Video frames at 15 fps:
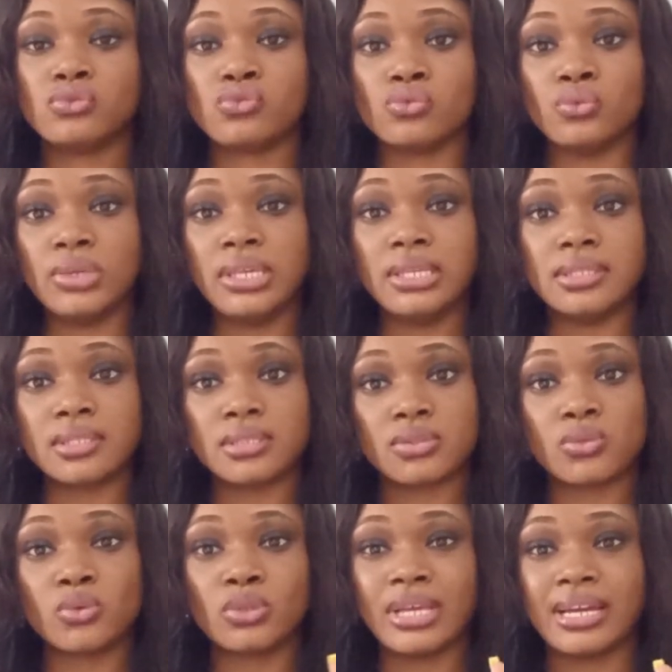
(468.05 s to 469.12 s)
to it
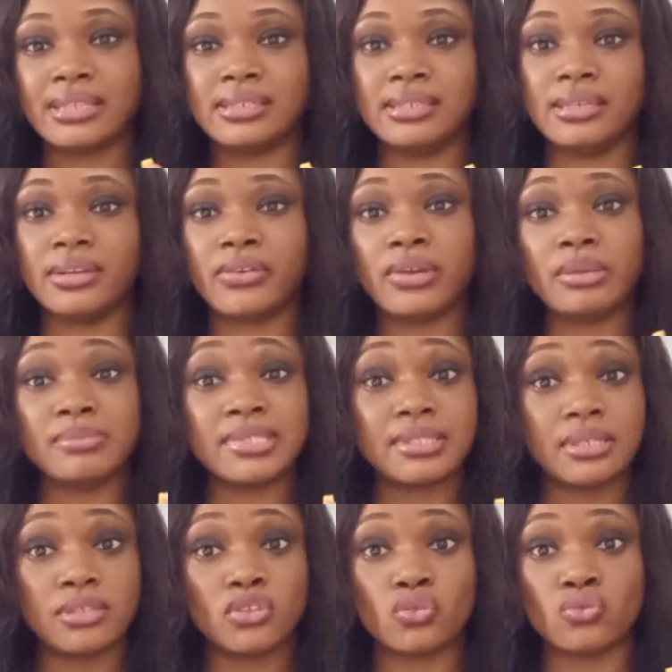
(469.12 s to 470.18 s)
so that the cream
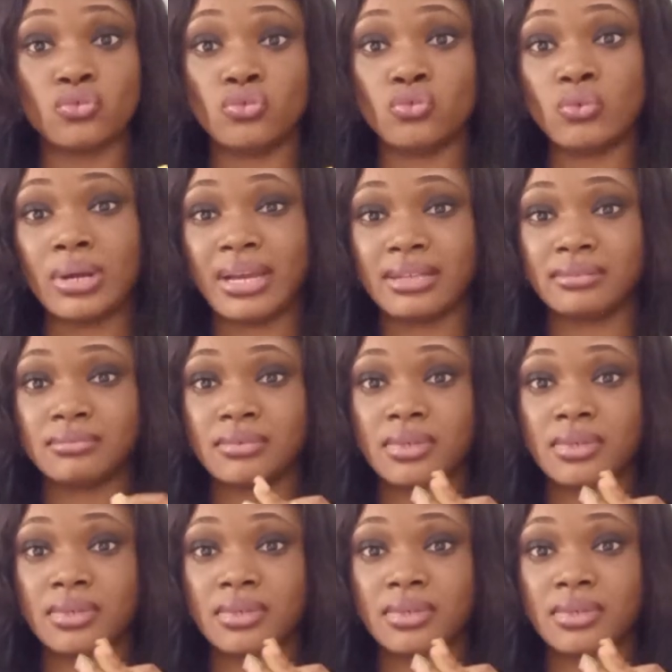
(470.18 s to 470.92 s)
sticks to you and